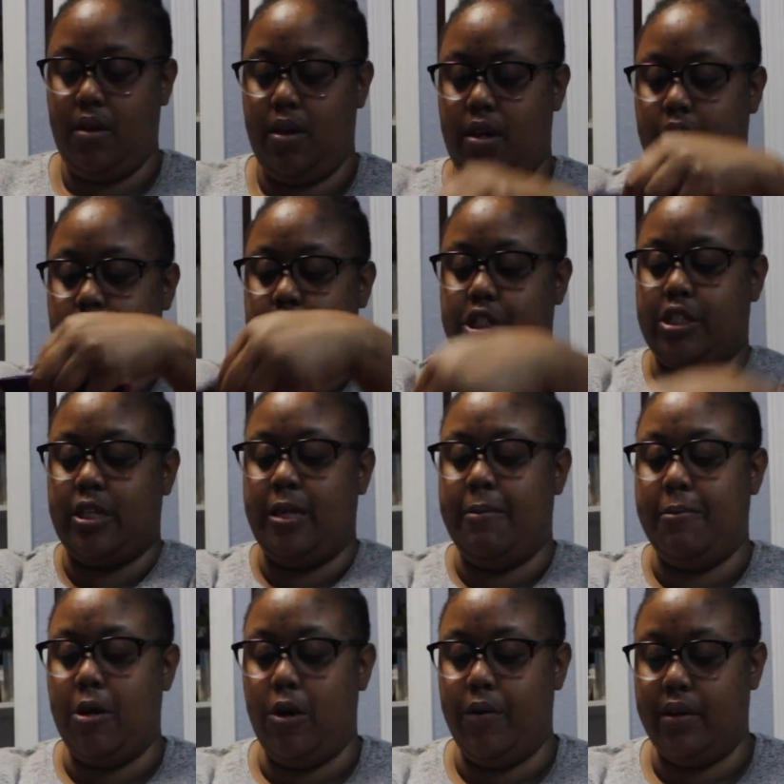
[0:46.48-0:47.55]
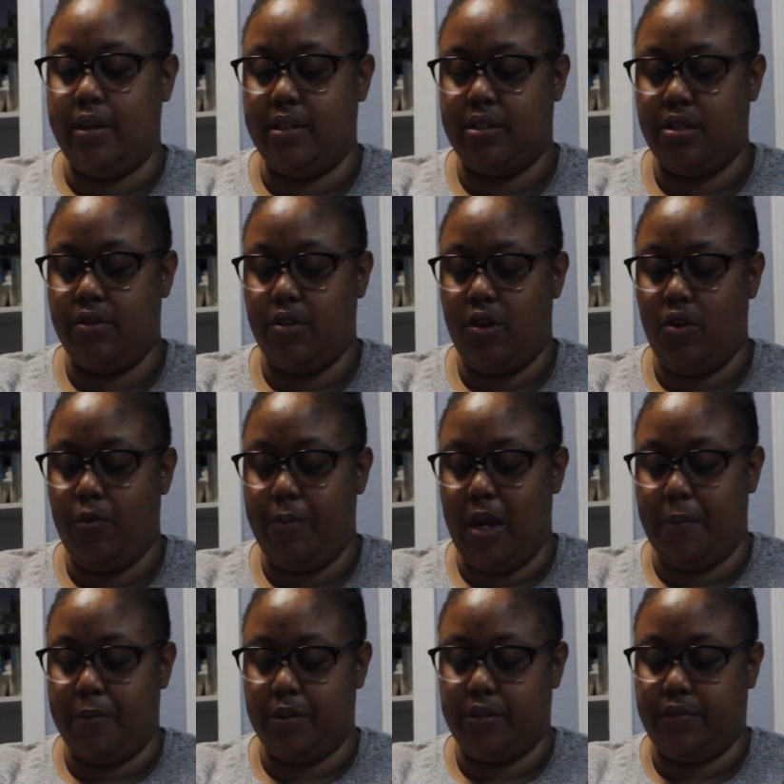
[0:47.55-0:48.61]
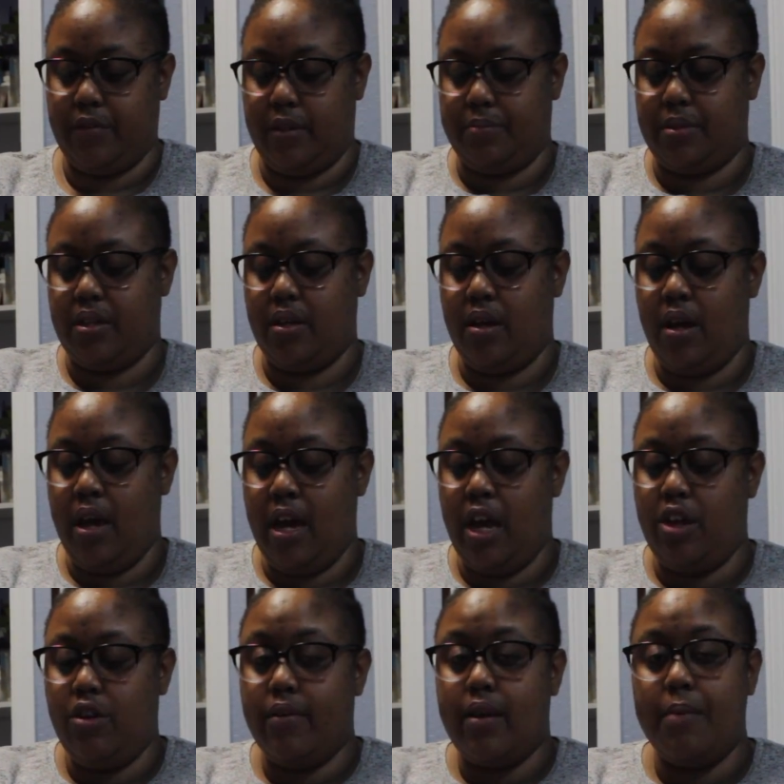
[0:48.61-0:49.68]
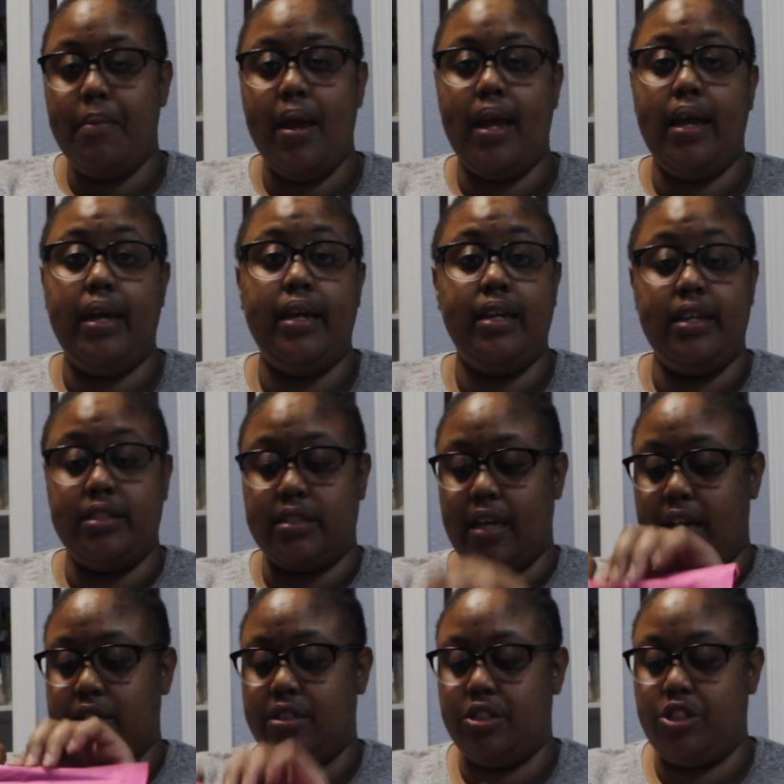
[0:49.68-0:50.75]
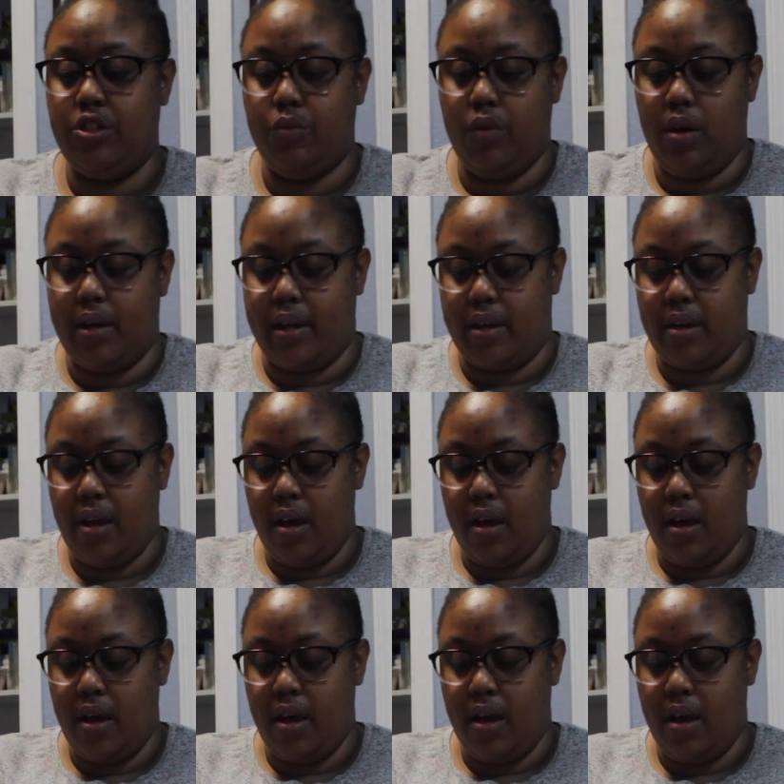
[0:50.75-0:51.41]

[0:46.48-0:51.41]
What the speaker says: And you just keep going until the whole paper is flipped. And you can make it any size that you want.